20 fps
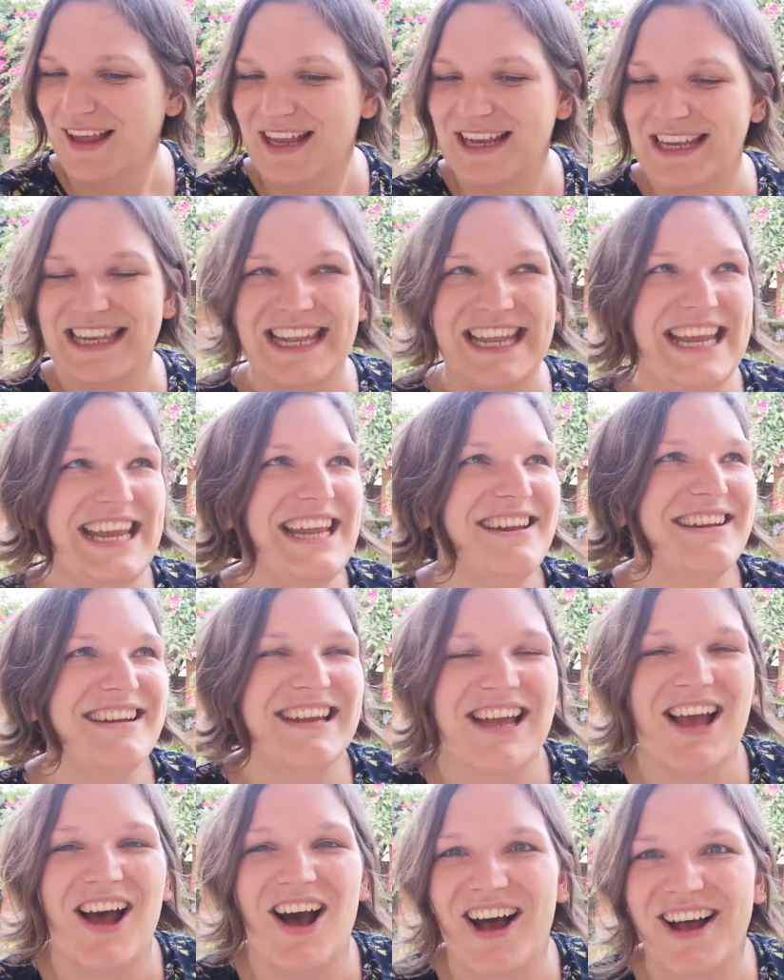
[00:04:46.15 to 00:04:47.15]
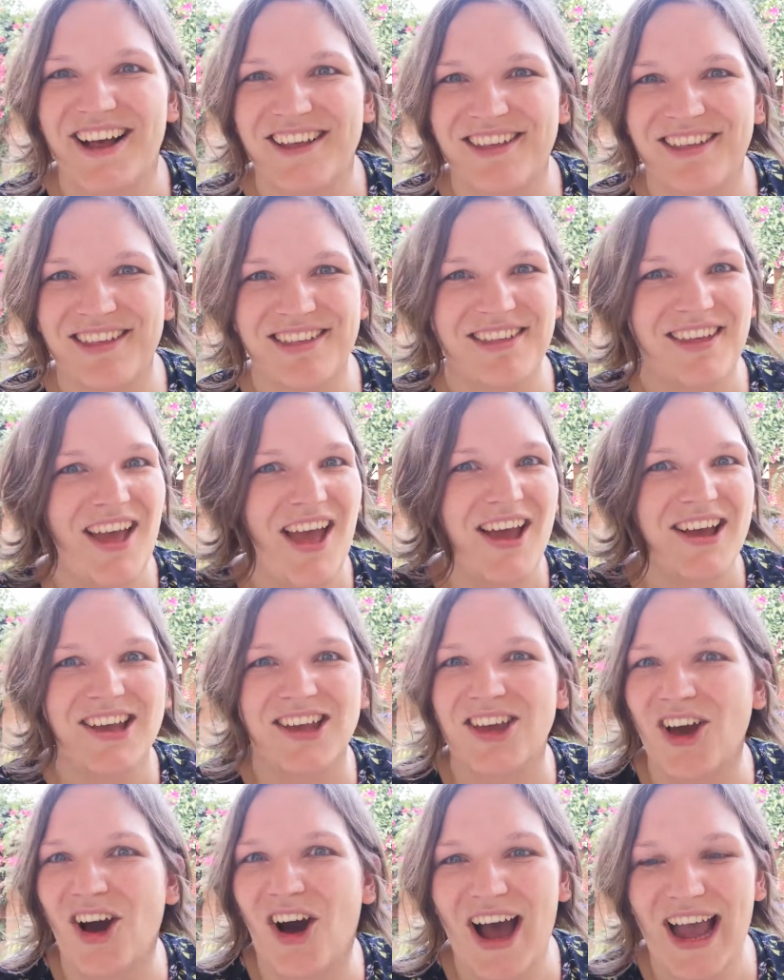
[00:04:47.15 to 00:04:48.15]
Leading us,
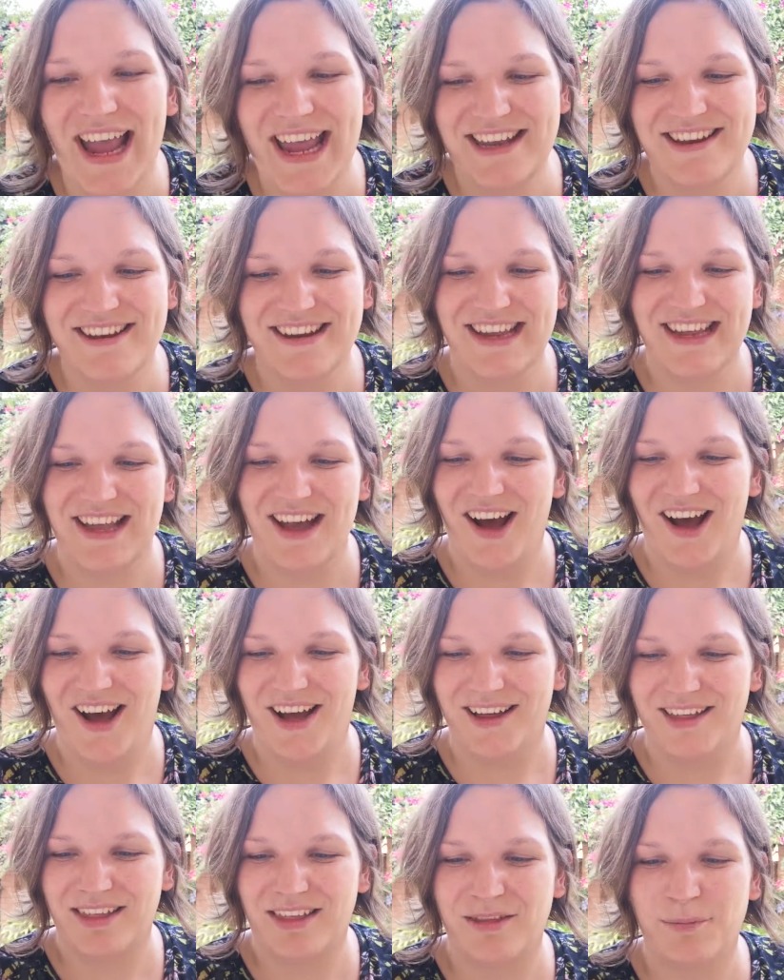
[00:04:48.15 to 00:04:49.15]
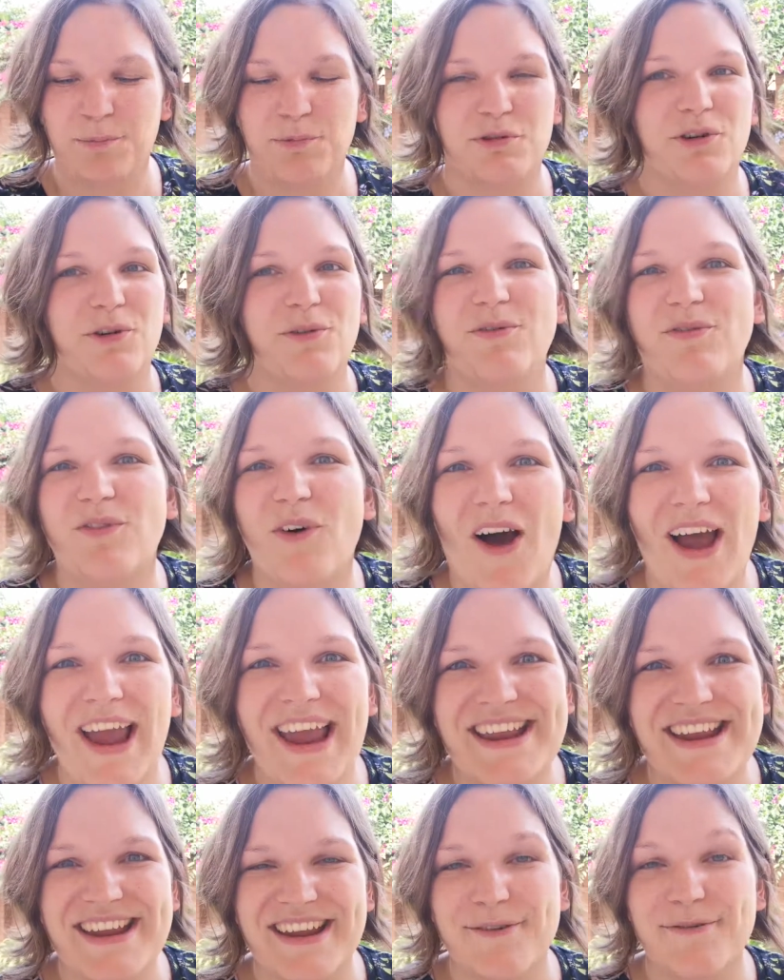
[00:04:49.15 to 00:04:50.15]
guiding us,
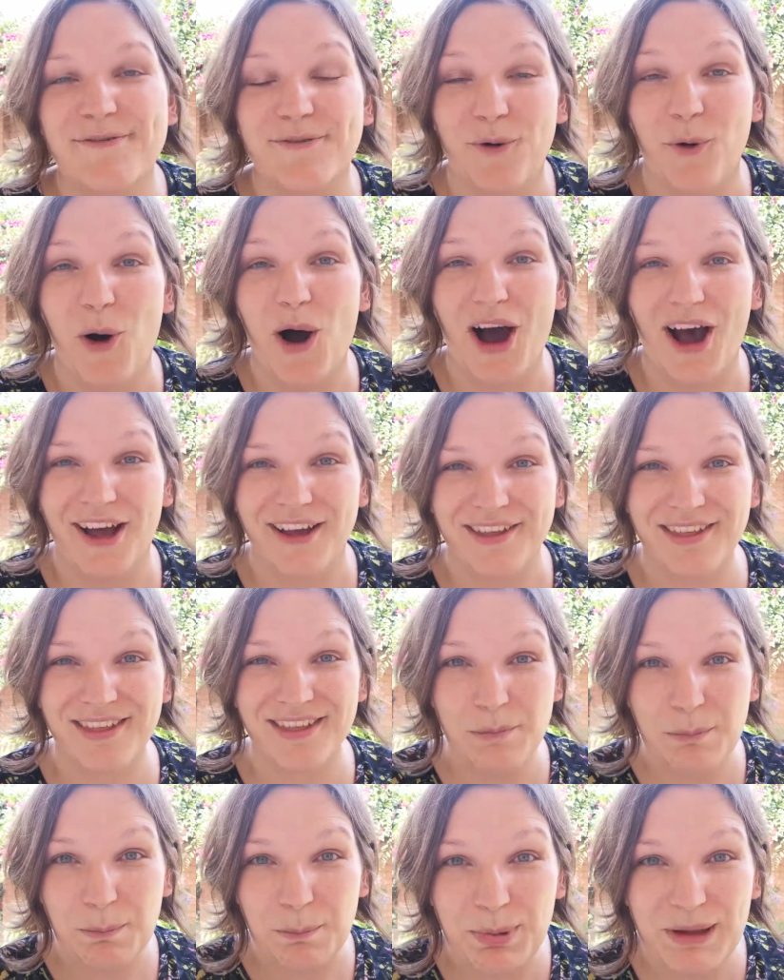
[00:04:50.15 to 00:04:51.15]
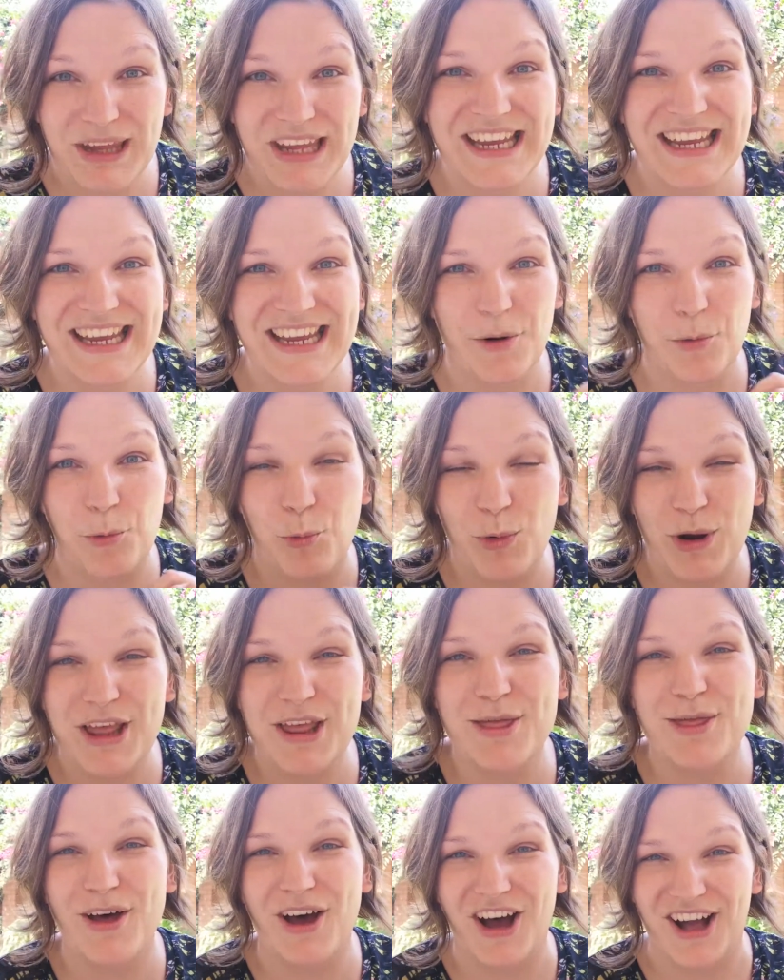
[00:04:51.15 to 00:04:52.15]
providing for us, being
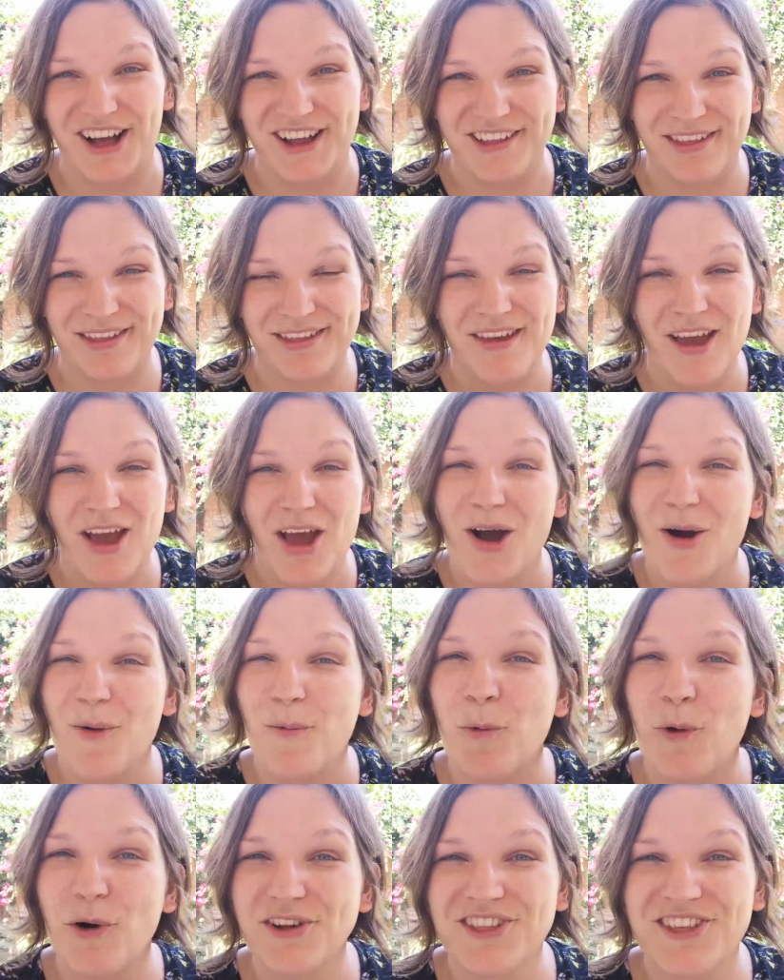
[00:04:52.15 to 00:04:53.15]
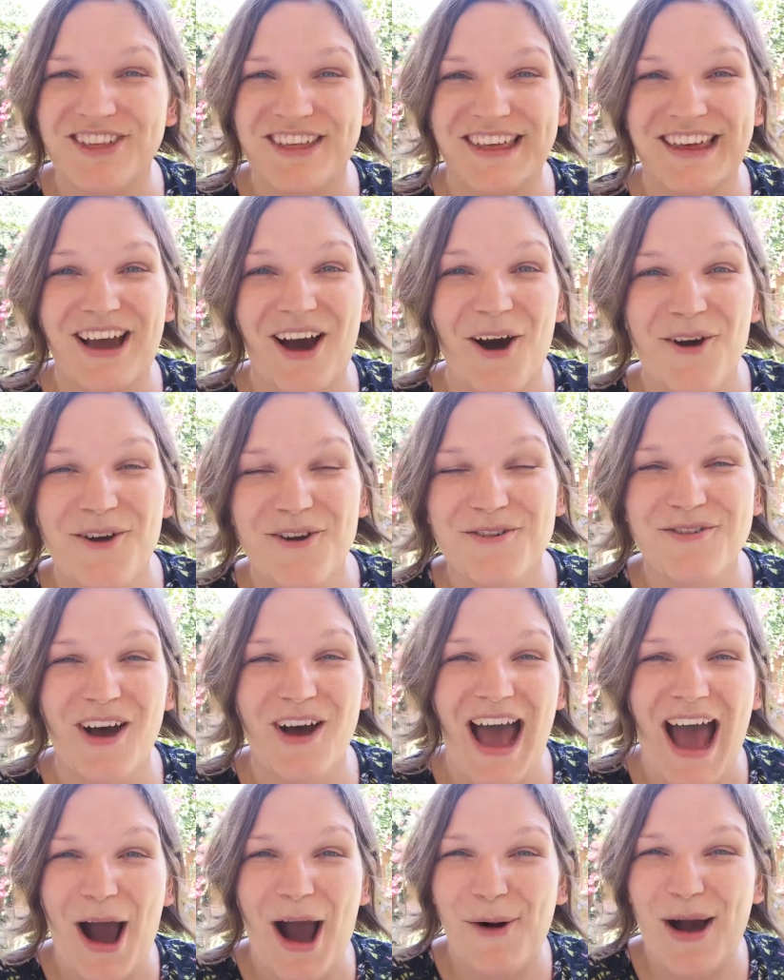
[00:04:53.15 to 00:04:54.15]
with us, watching
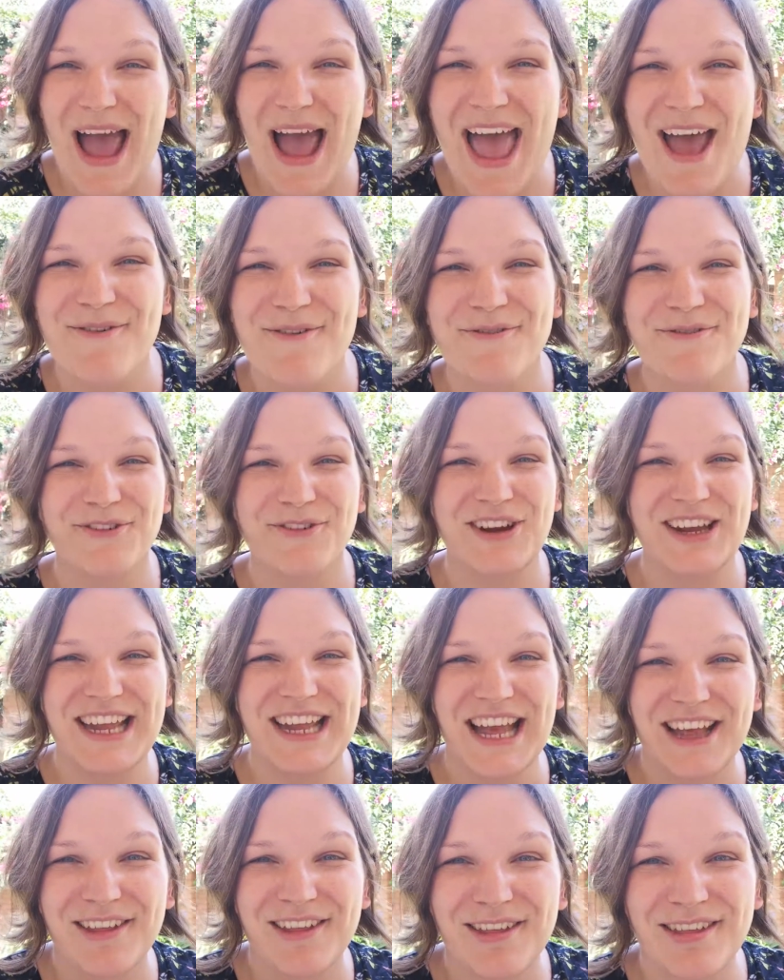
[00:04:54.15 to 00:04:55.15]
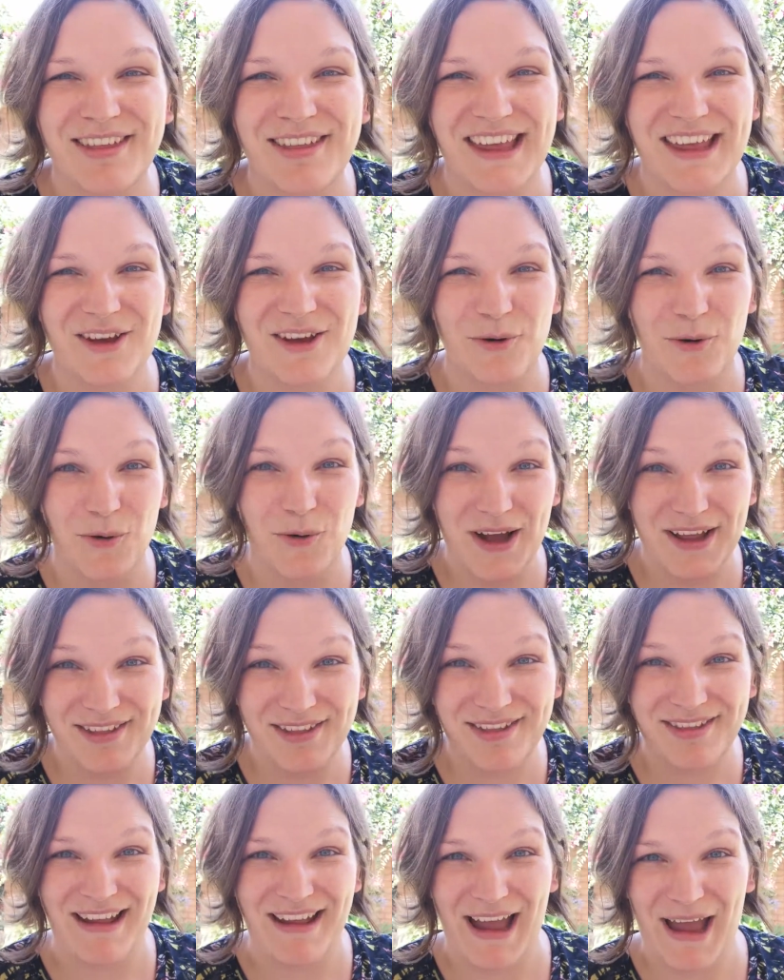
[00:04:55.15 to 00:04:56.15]
over our every single
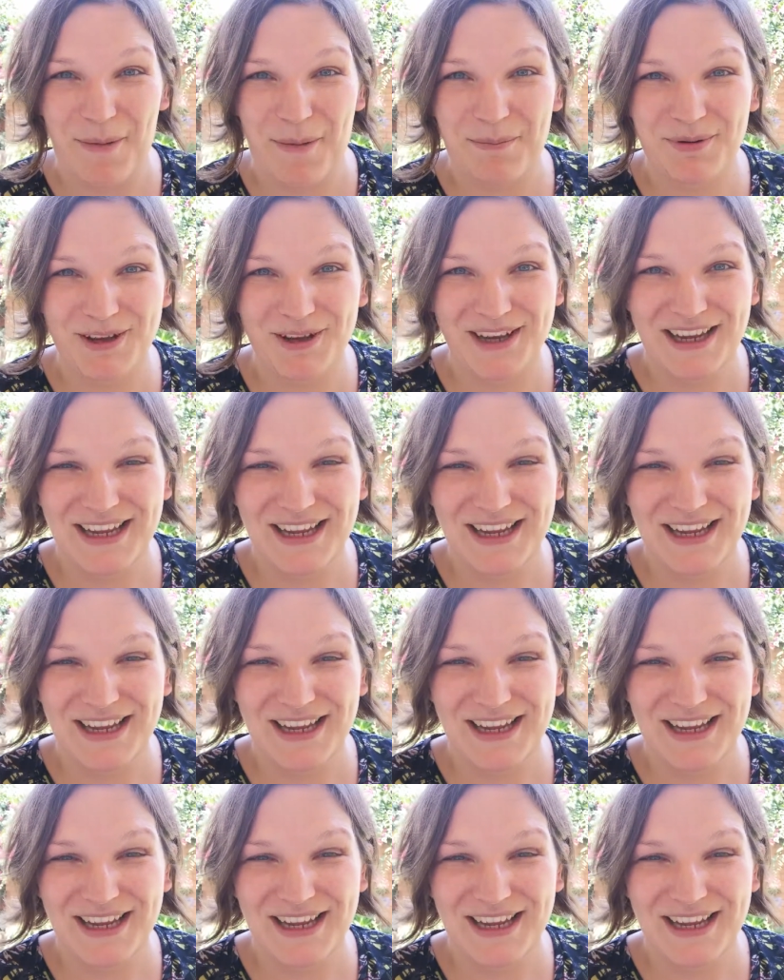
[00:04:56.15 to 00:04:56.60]
step.